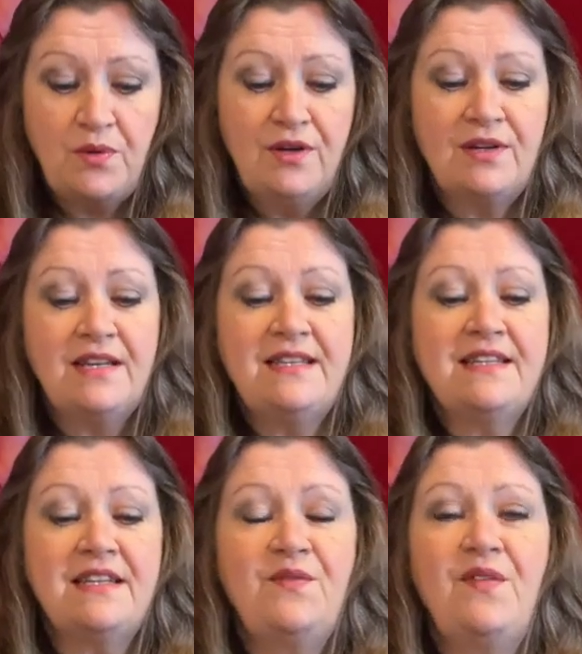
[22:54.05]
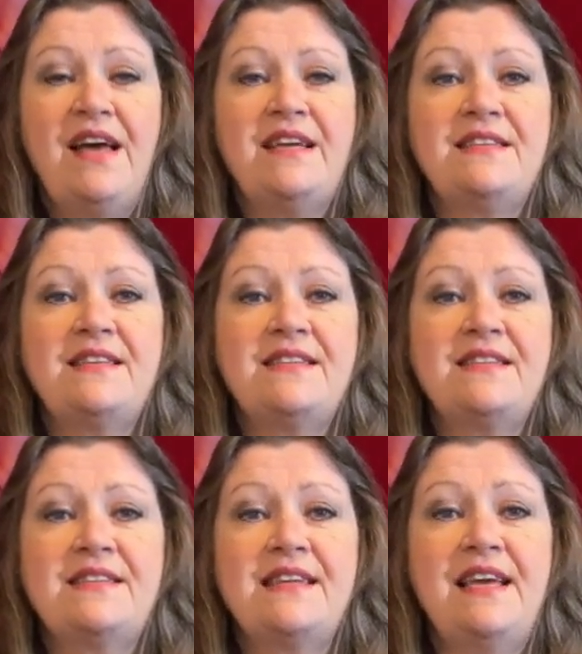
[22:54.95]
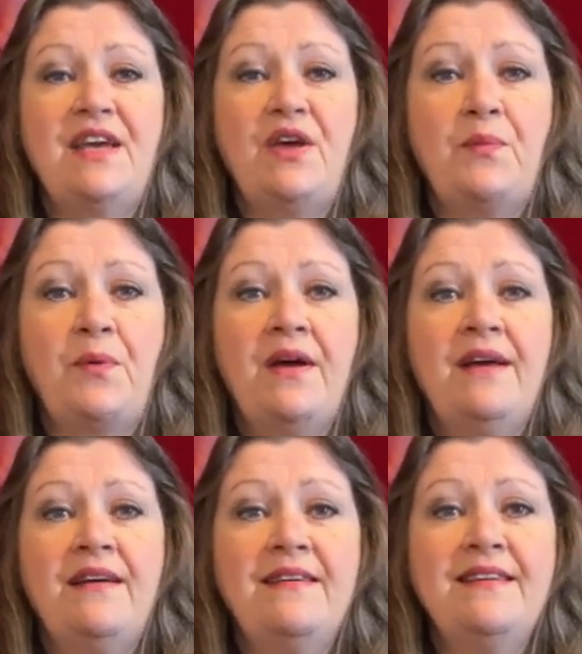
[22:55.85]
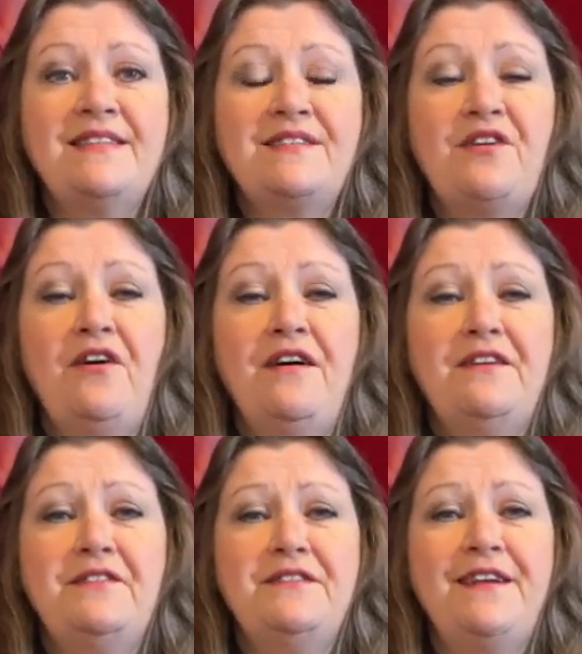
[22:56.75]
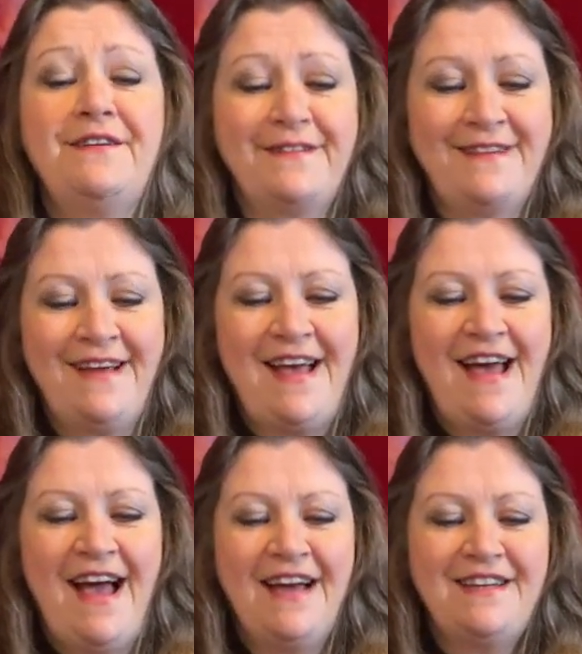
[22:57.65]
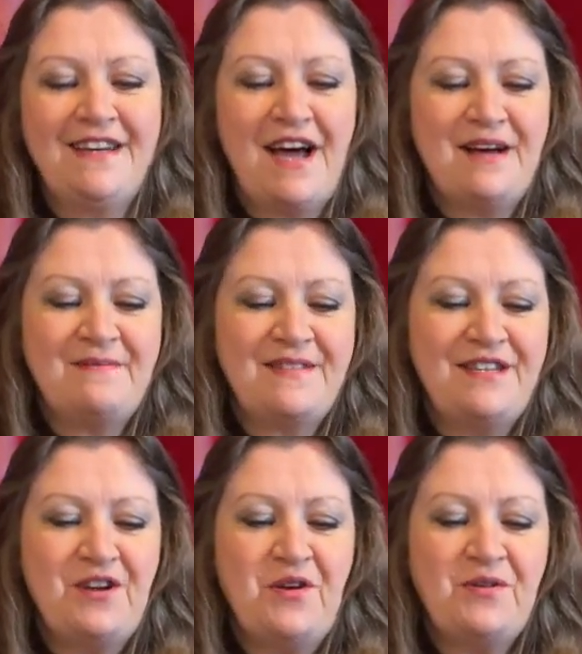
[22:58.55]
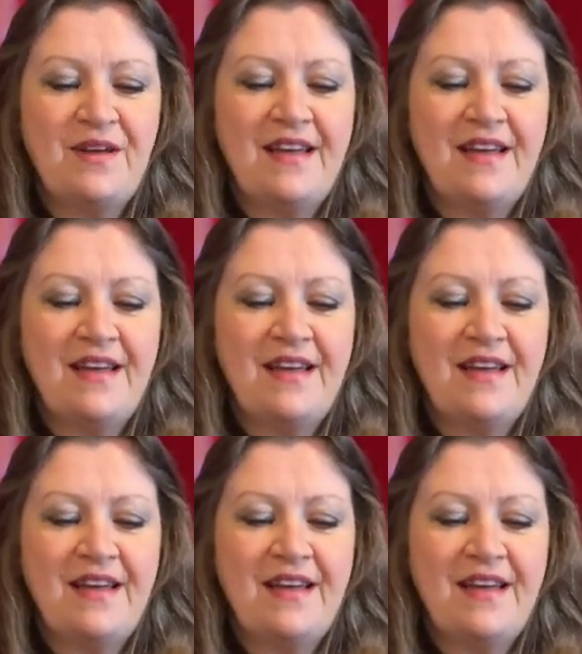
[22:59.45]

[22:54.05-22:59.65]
Look at his little face. He's asleep. He's tired, and you know.